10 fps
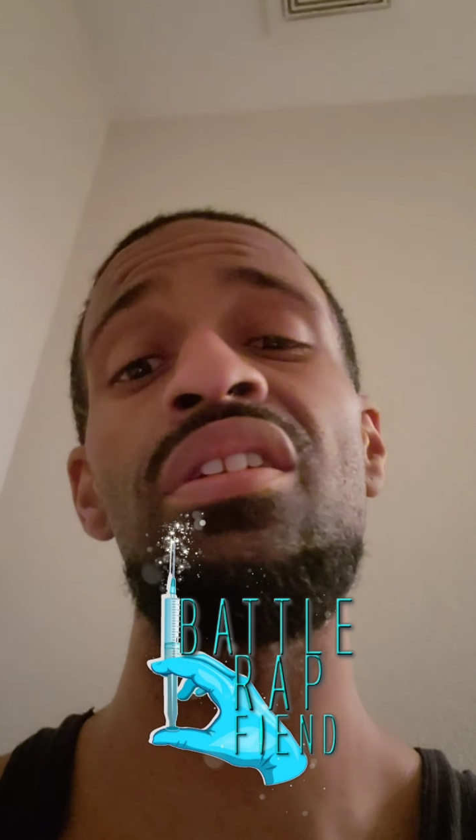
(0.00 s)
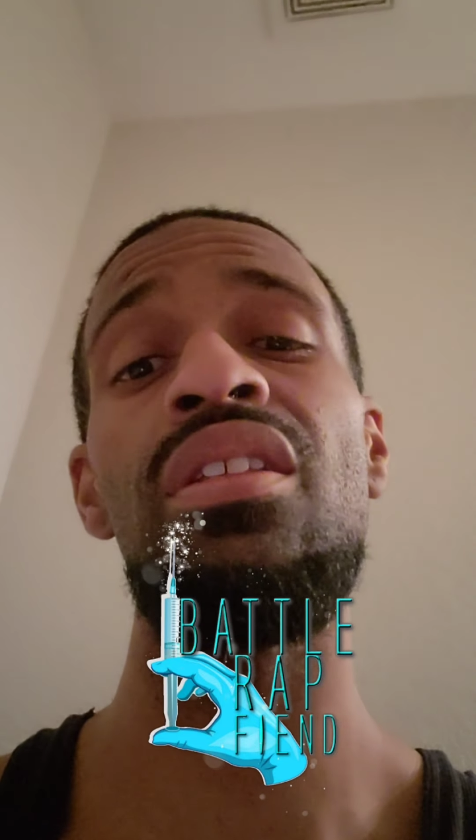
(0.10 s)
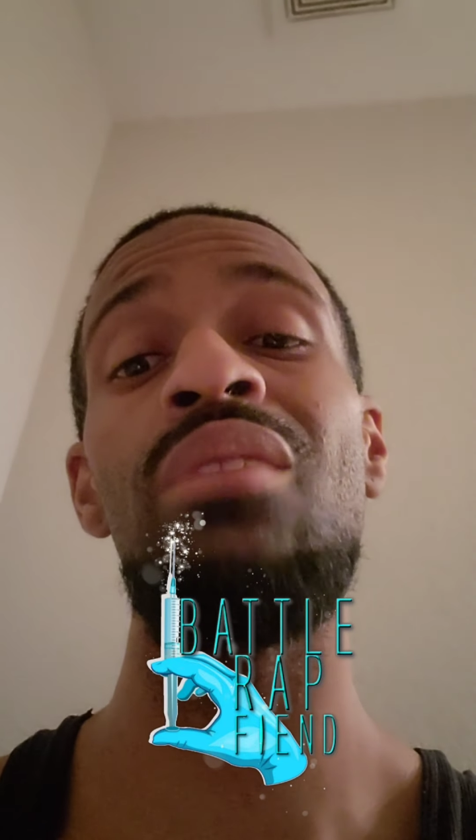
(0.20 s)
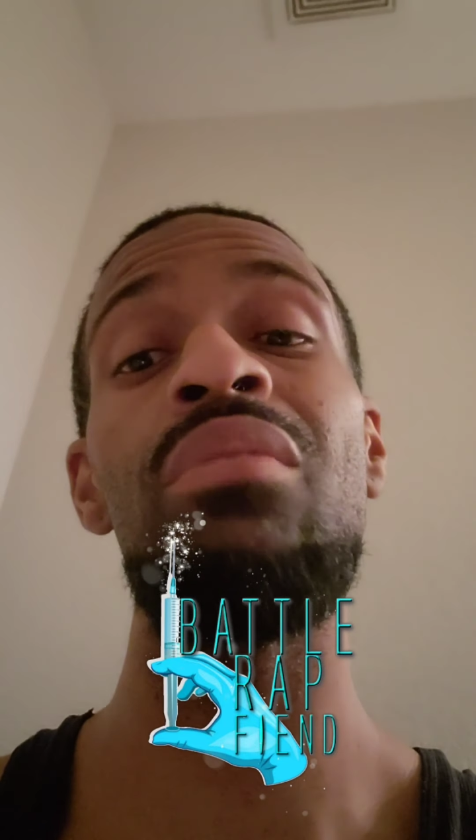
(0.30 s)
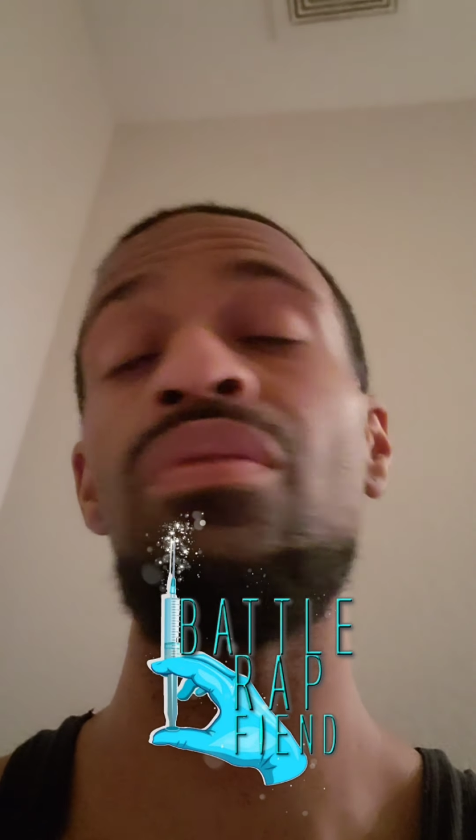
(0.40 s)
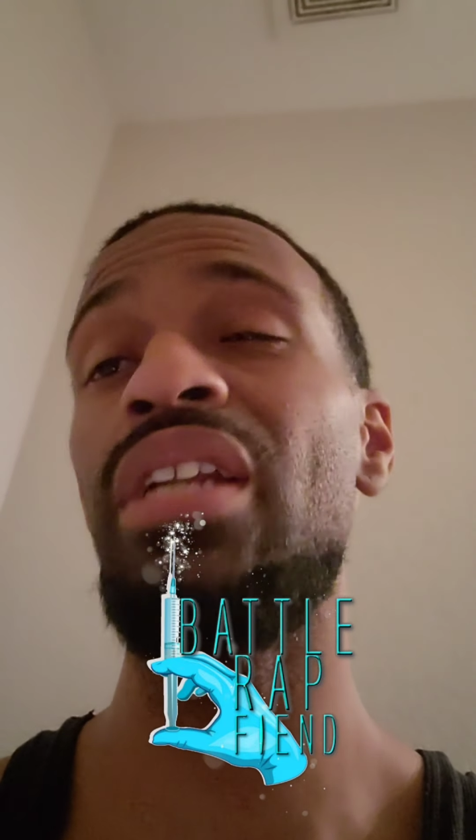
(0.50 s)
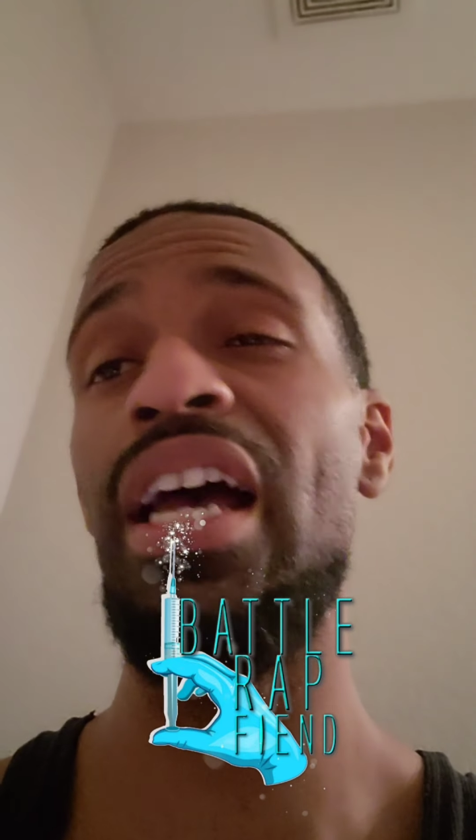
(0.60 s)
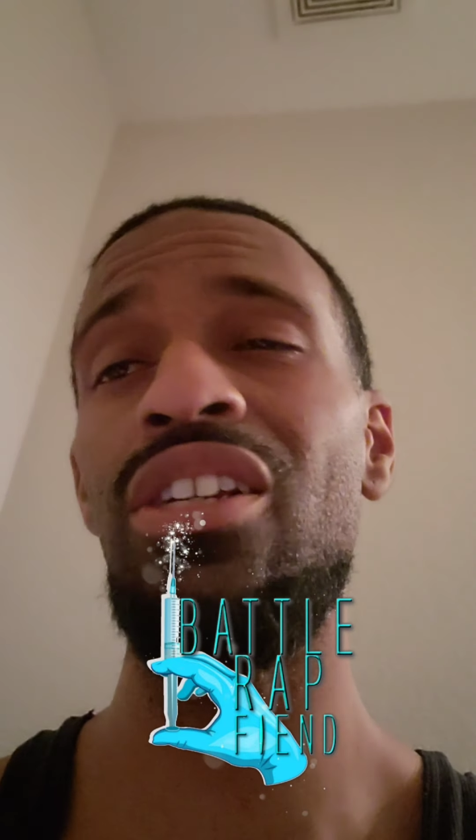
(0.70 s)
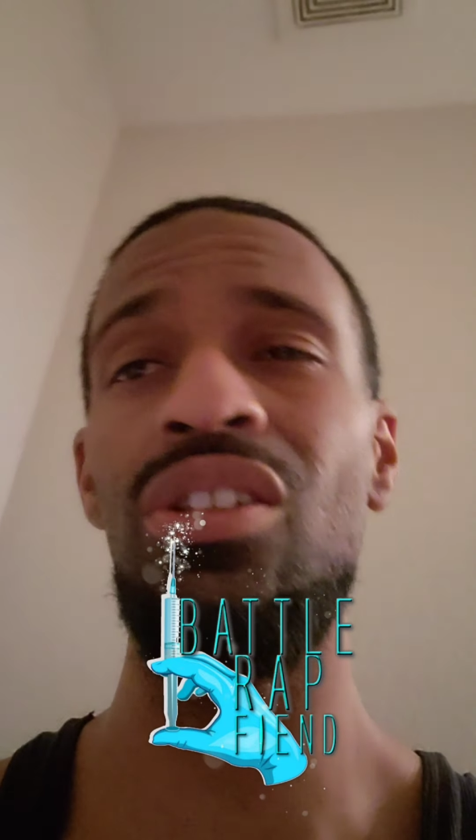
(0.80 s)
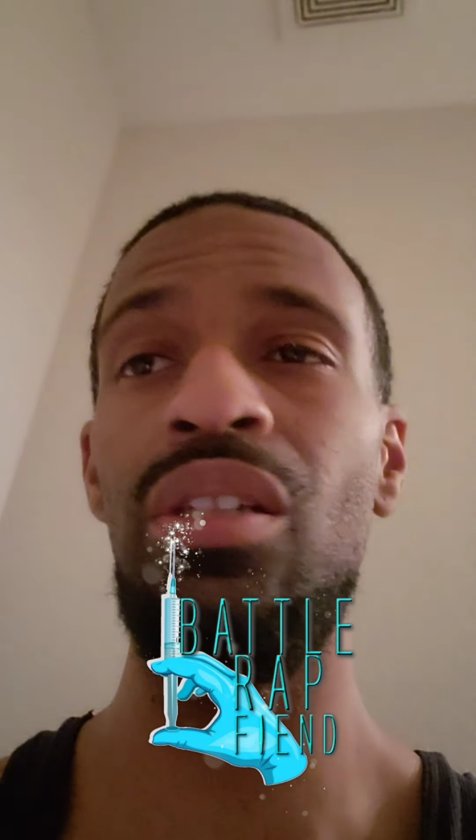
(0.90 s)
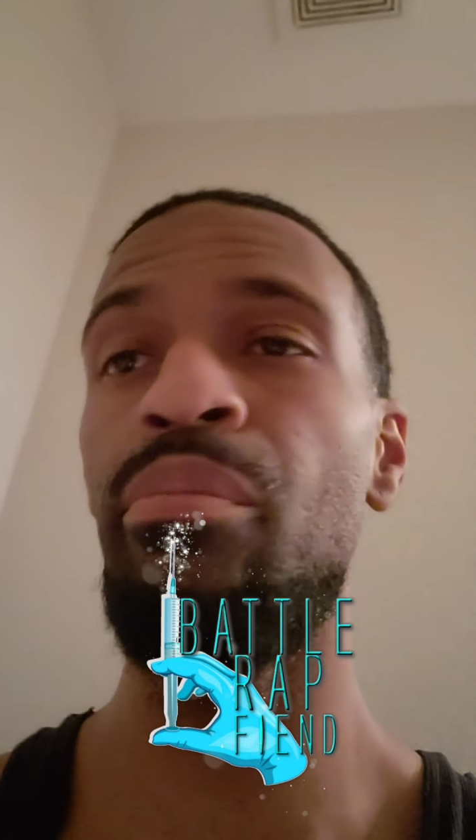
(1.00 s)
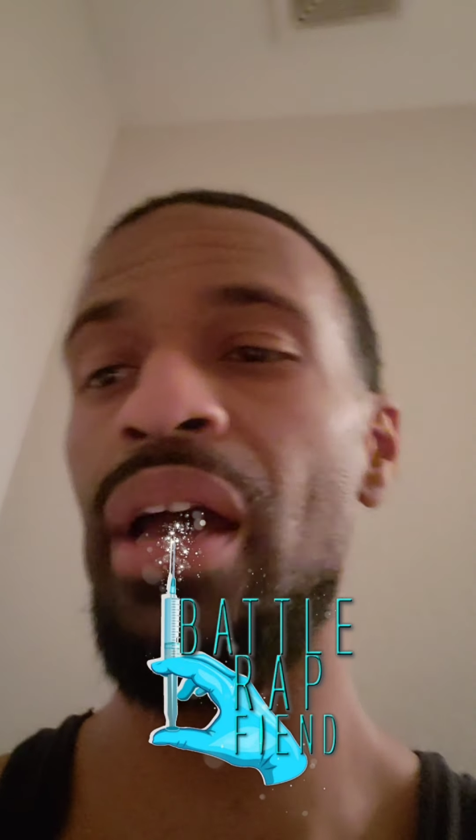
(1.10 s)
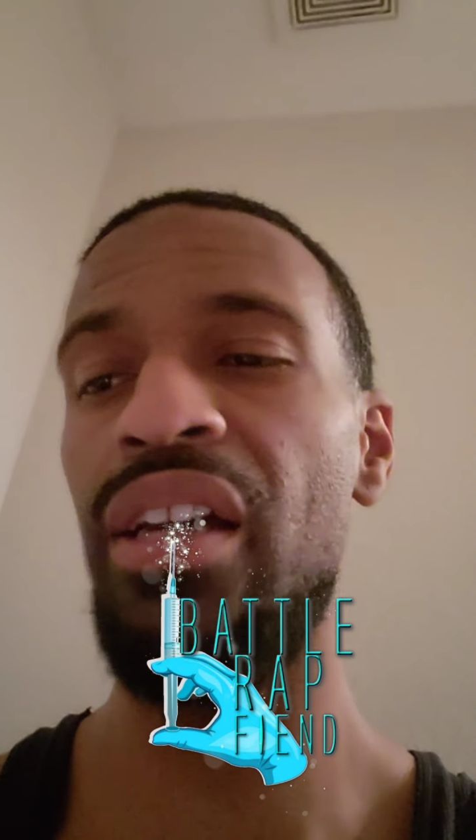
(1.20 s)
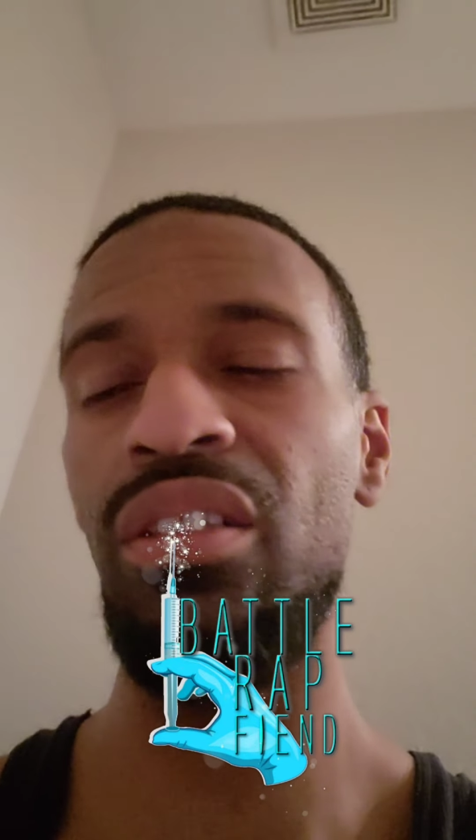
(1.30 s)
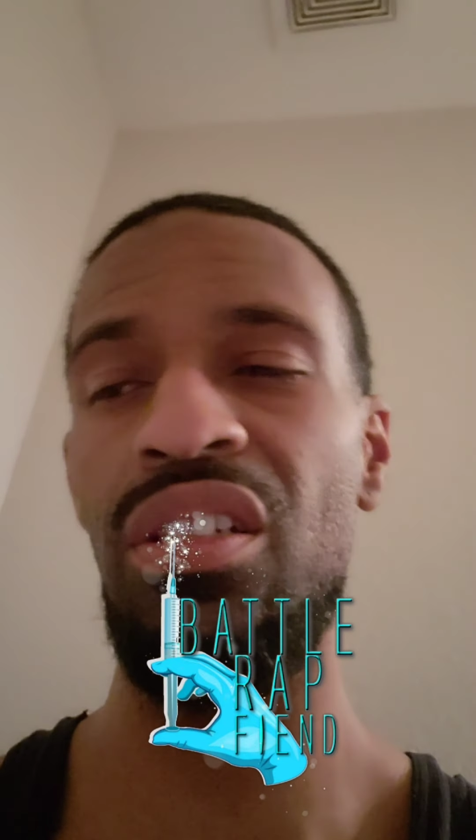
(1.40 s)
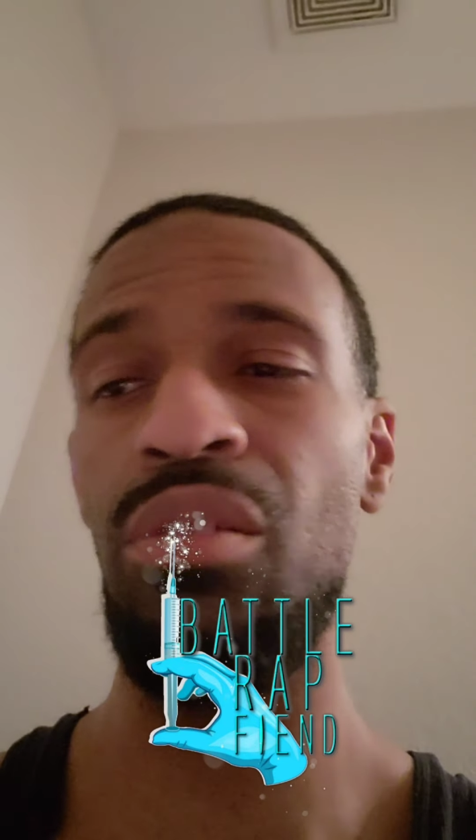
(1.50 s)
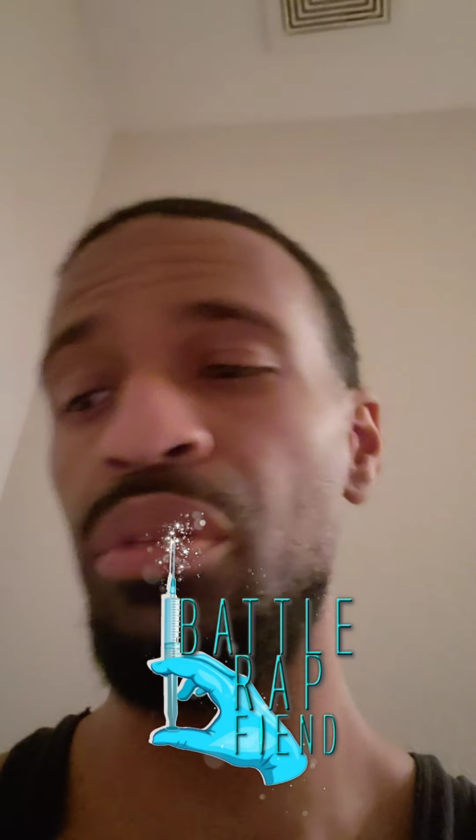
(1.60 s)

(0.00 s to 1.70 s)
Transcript: to them even actually battling to